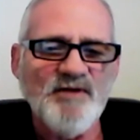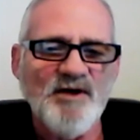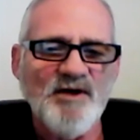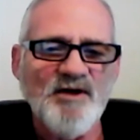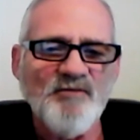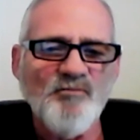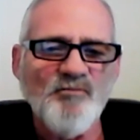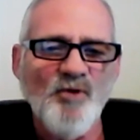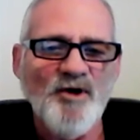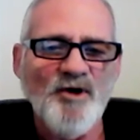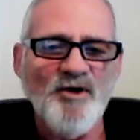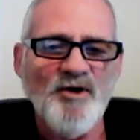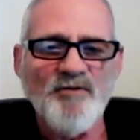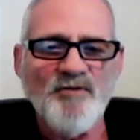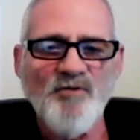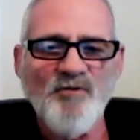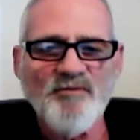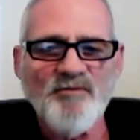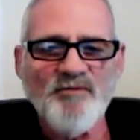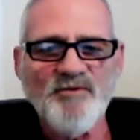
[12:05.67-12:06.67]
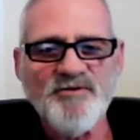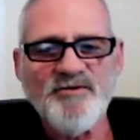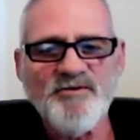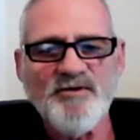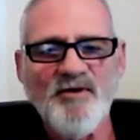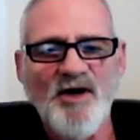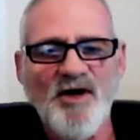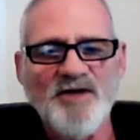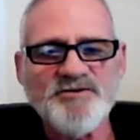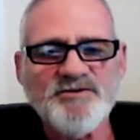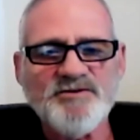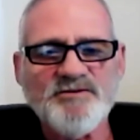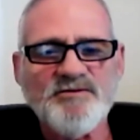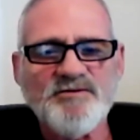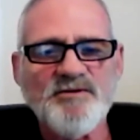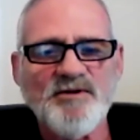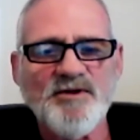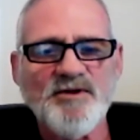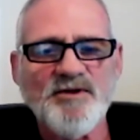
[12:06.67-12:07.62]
I have one-on-one with you lots